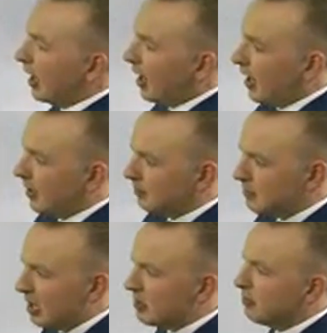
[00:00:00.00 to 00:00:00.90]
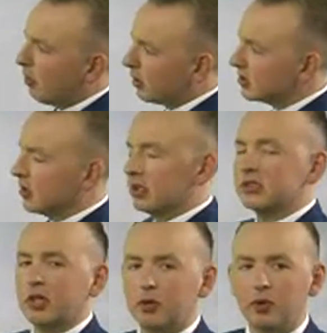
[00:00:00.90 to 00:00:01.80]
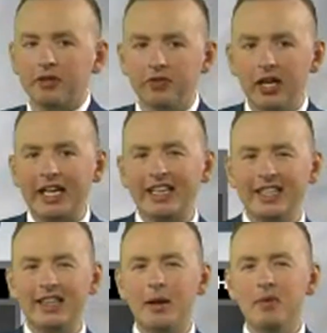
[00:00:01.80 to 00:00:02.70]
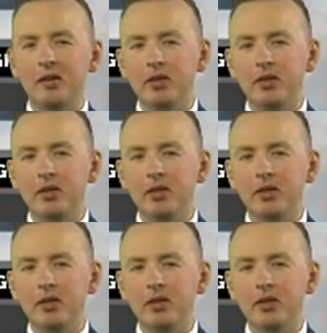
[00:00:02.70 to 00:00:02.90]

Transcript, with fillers: I may be more so concerned concerned with flooding. I think that may